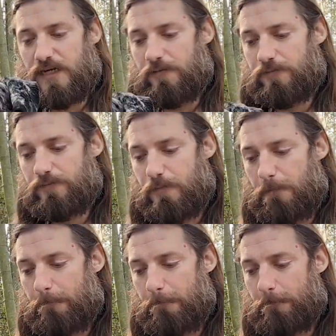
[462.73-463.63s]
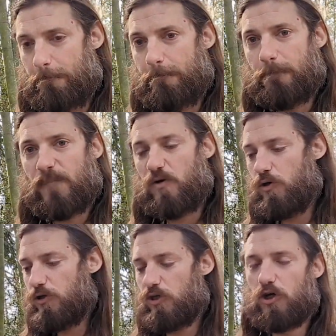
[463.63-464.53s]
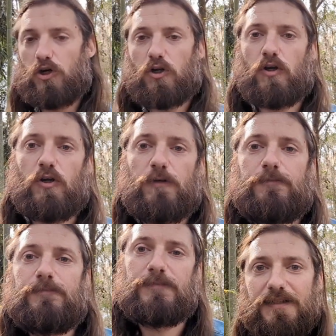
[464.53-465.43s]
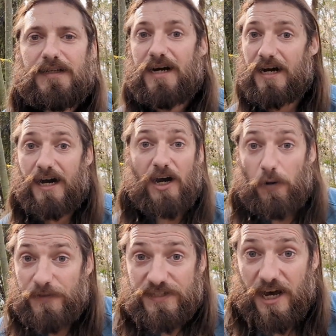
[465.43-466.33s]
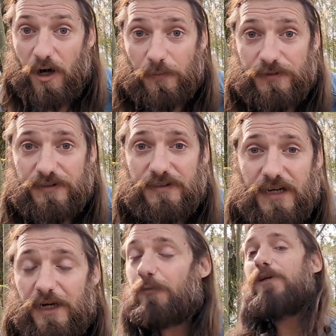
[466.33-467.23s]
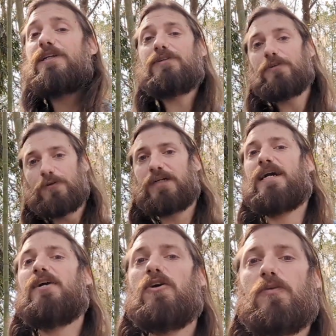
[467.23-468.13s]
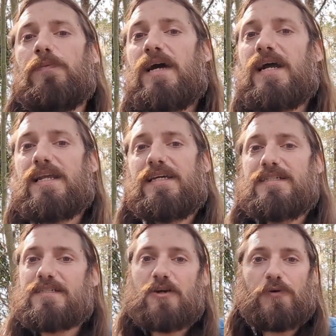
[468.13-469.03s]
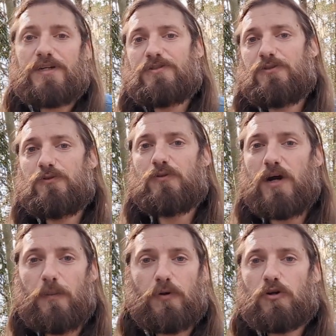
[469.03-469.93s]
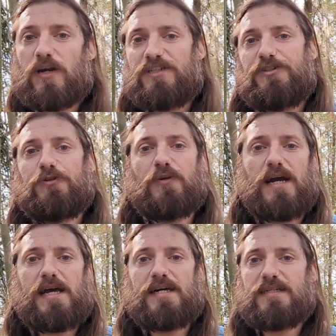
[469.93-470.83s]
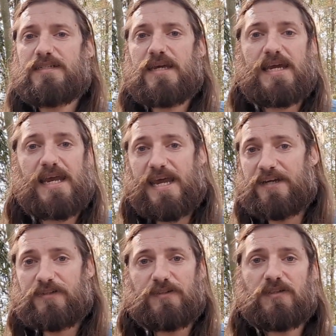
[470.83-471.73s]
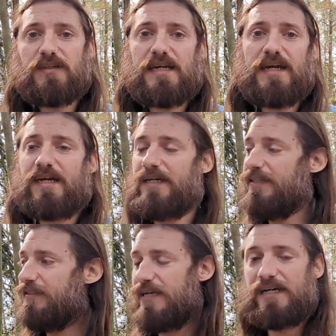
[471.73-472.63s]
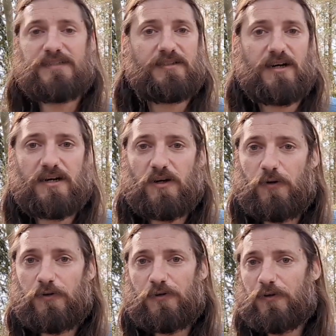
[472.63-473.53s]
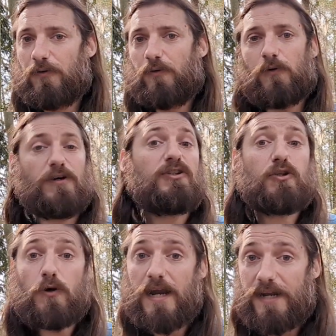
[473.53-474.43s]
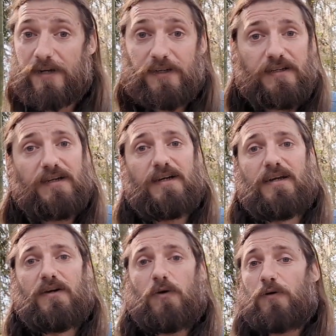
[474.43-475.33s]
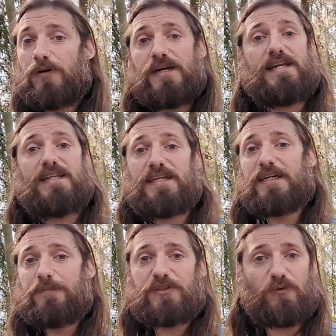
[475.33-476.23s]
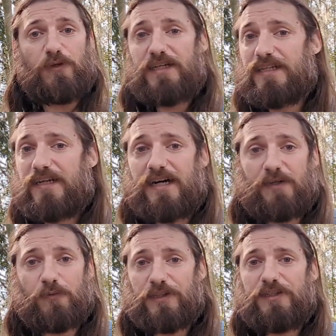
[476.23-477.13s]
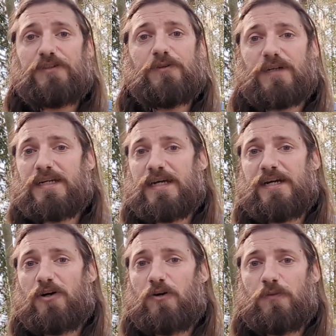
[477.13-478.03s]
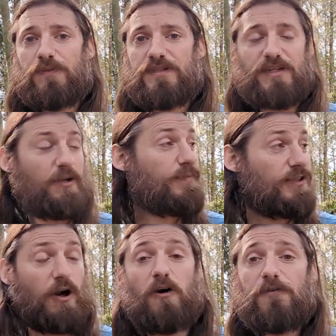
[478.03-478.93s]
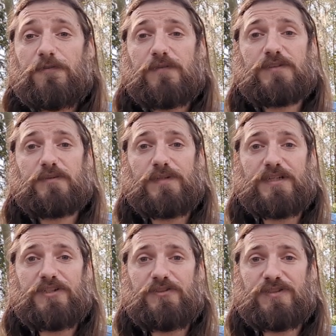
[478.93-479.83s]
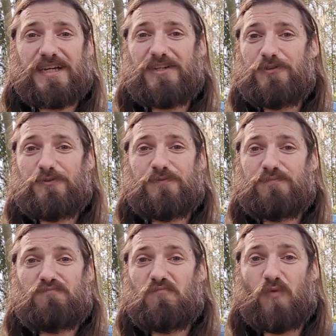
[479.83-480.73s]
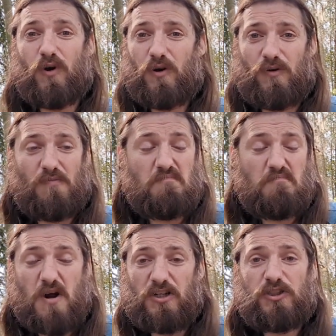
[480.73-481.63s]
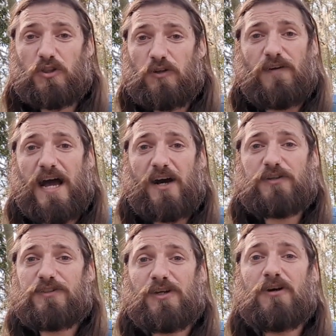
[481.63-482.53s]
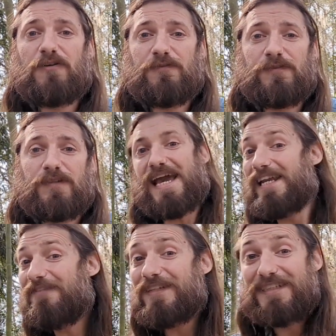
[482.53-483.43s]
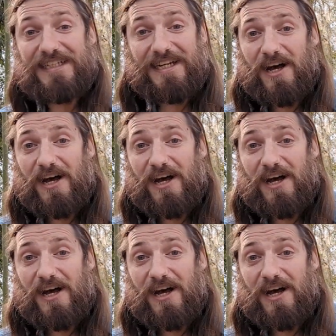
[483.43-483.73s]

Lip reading: Down. Good girl. I hope this helped. I really do, and I hope that it's going to help progress you as a handler and as a dog owner or a trainer or anything in between. I really do, and I hope this helps solve some issues that you were unsure of how to solve. And if it did